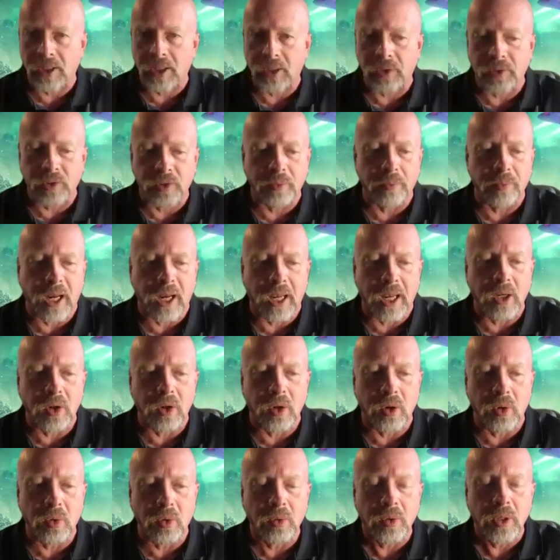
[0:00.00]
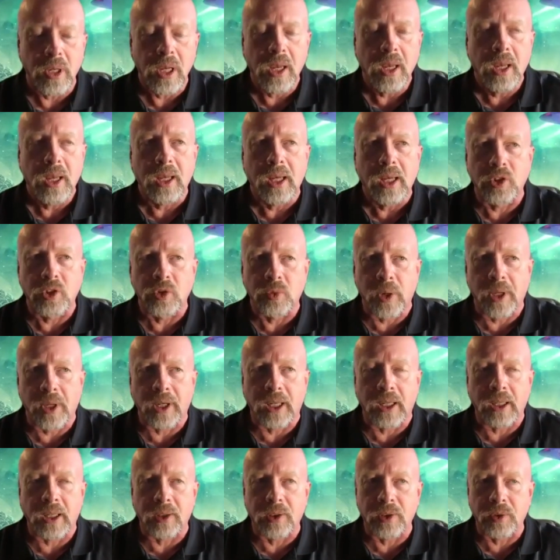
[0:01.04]
it's brand new. It's running
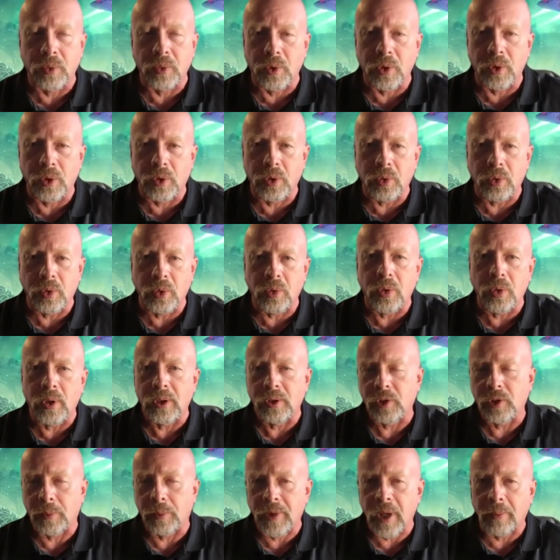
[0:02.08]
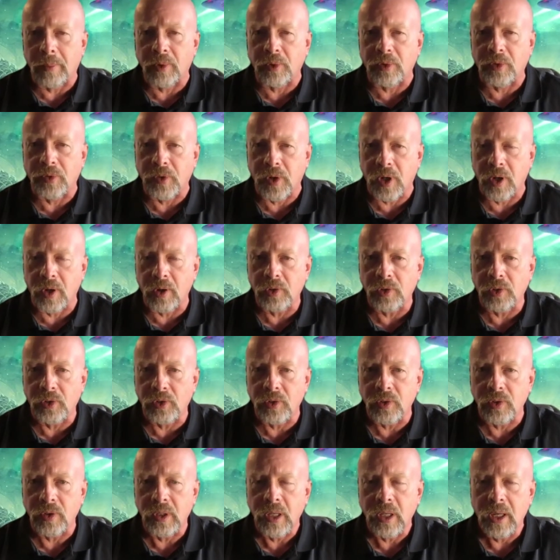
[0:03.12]
through September 1st.
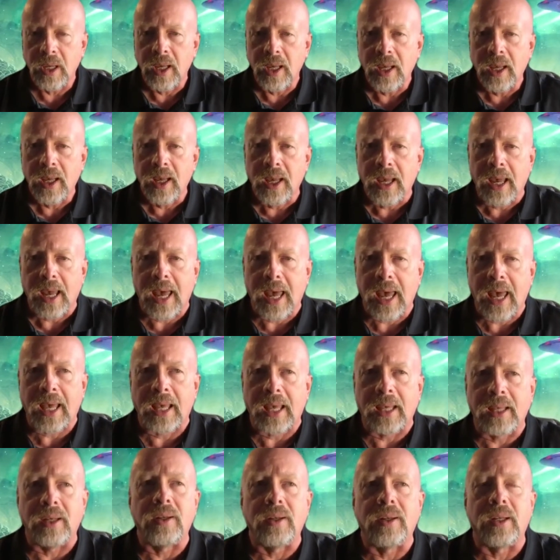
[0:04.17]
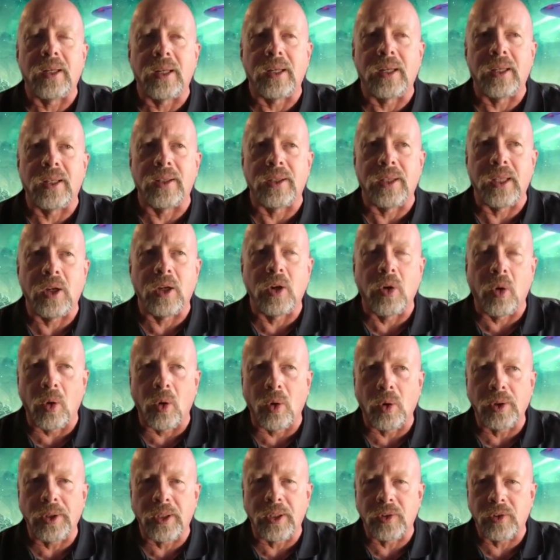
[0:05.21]
And the goal
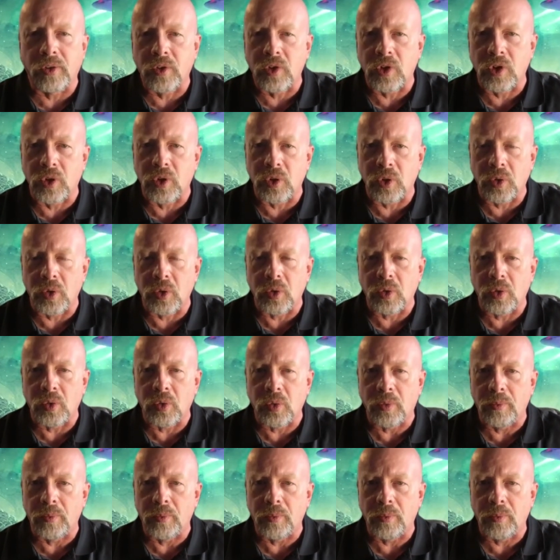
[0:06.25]
is to